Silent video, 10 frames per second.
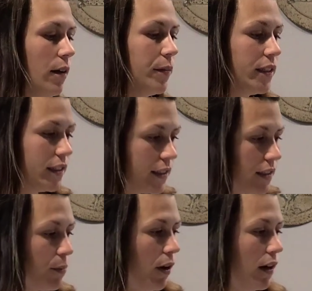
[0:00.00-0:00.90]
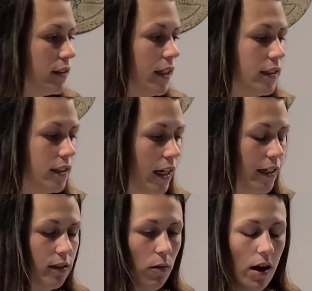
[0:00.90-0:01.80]
Because this is a process, it
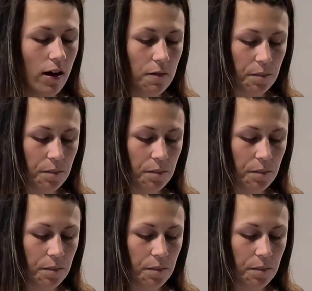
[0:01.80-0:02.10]
takes a while.